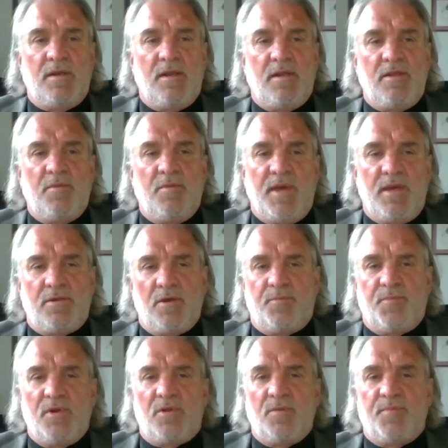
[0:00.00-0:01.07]
And the basic
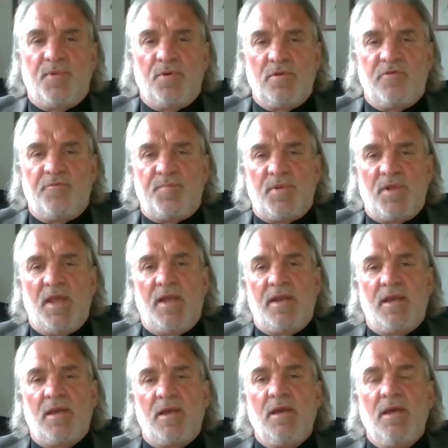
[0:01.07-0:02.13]
principles of
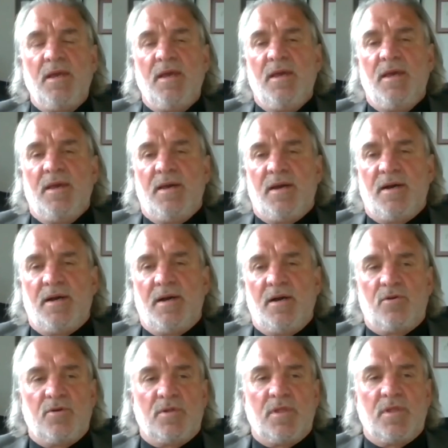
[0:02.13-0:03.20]
planning
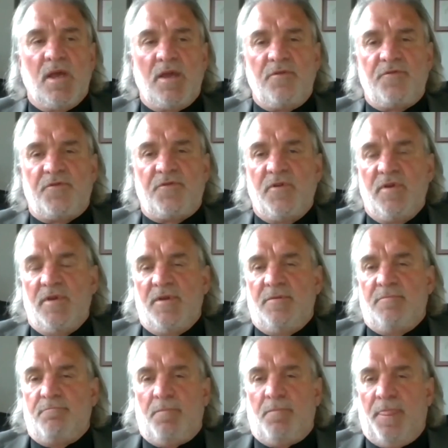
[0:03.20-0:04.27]
a good life
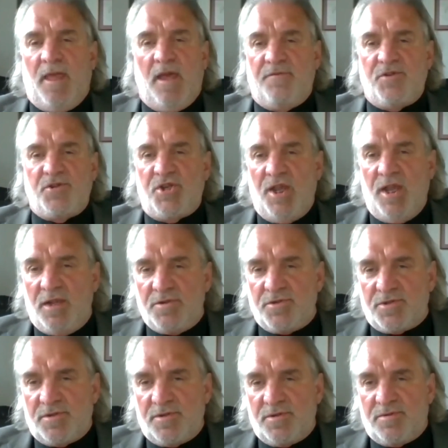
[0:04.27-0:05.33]
haven't
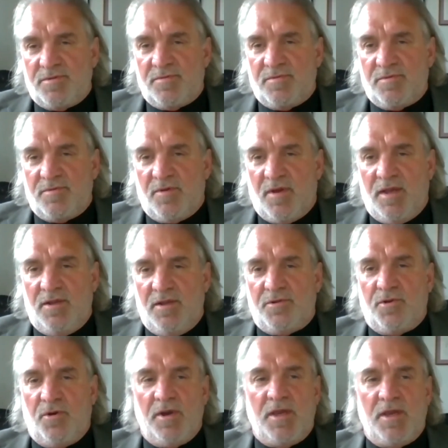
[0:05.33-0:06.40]
changed, right? You're talking